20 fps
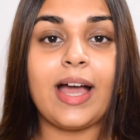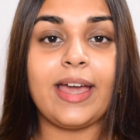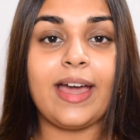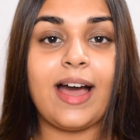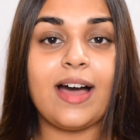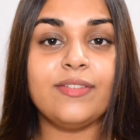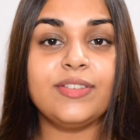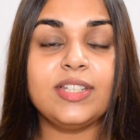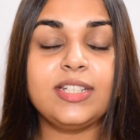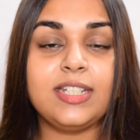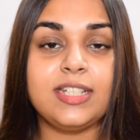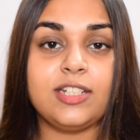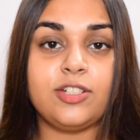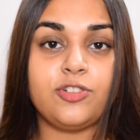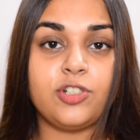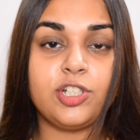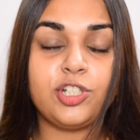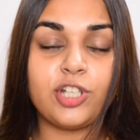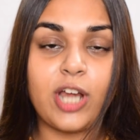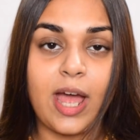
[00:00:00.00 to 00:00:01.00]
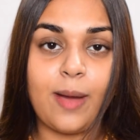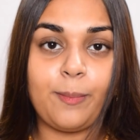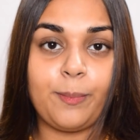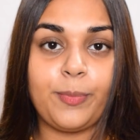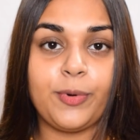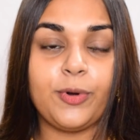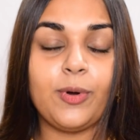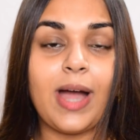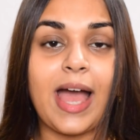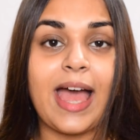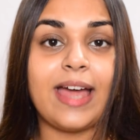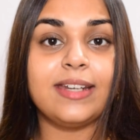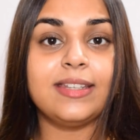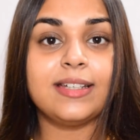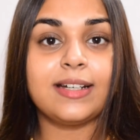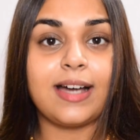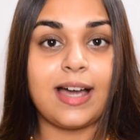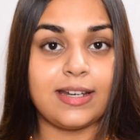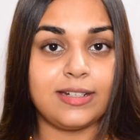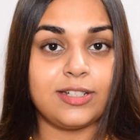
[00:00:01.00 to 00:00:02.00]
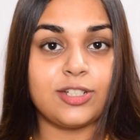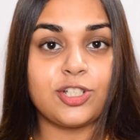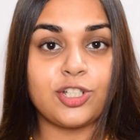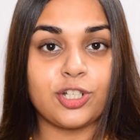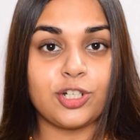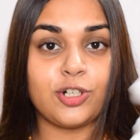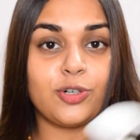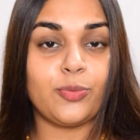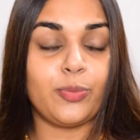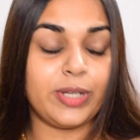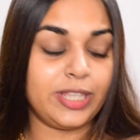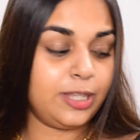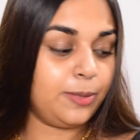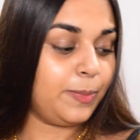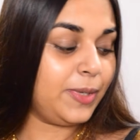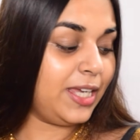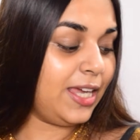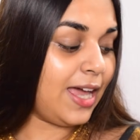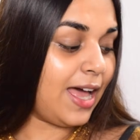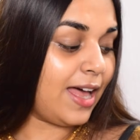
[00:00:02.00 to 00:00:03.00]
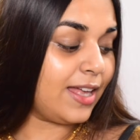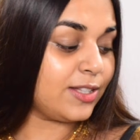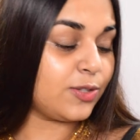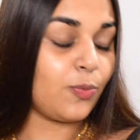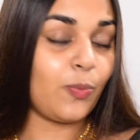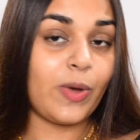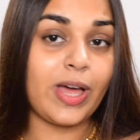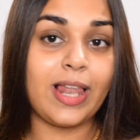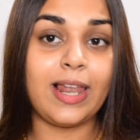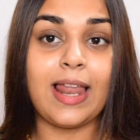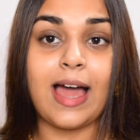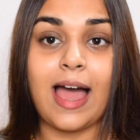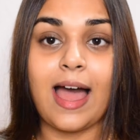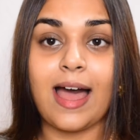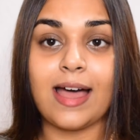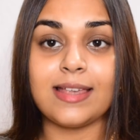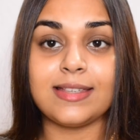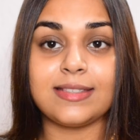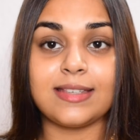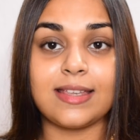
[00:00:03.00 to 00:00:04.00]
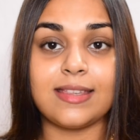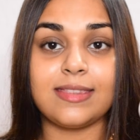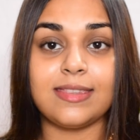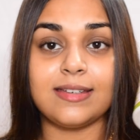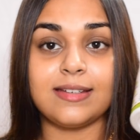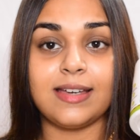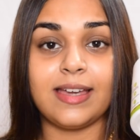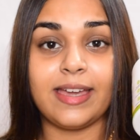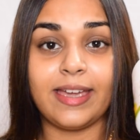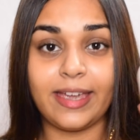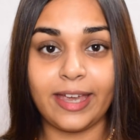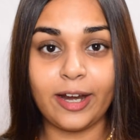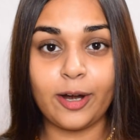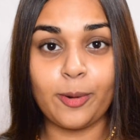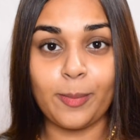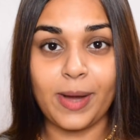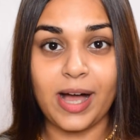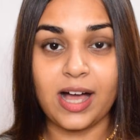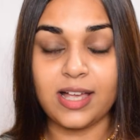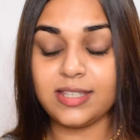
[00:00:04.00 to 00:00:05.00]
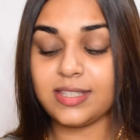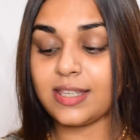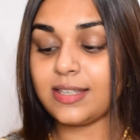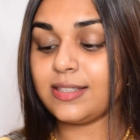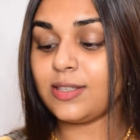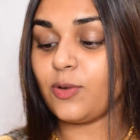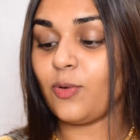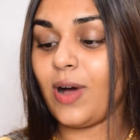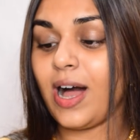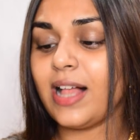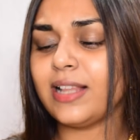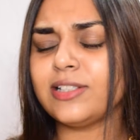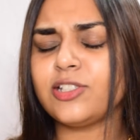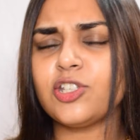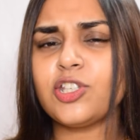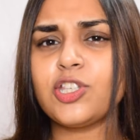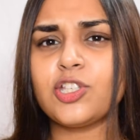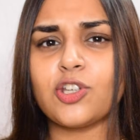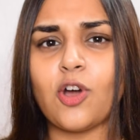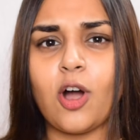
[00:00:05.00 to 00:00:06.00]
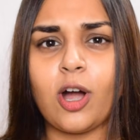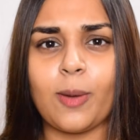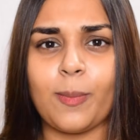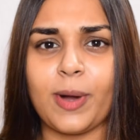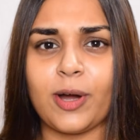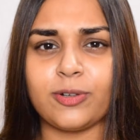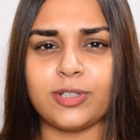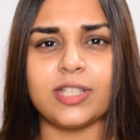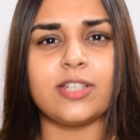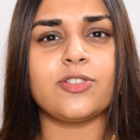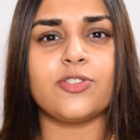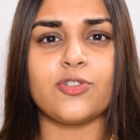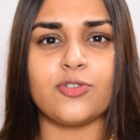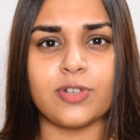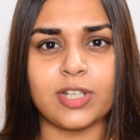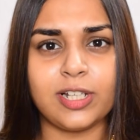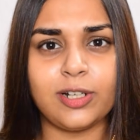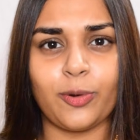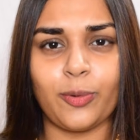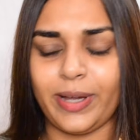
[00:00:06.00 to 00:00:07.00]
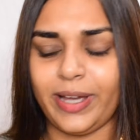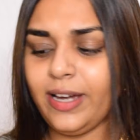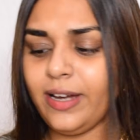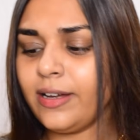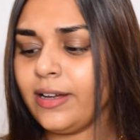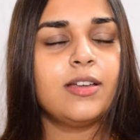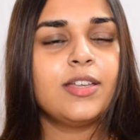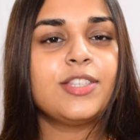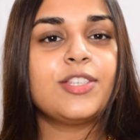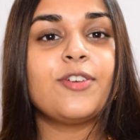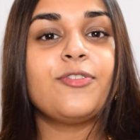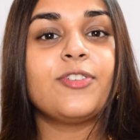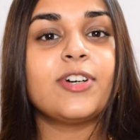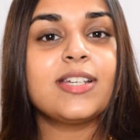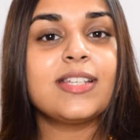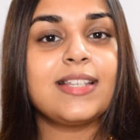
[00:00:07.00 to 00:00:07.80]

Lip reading: have the tea tree shampoo and the conditioner with me, as well as the hair mask, so I'll just talk about this real quick. So first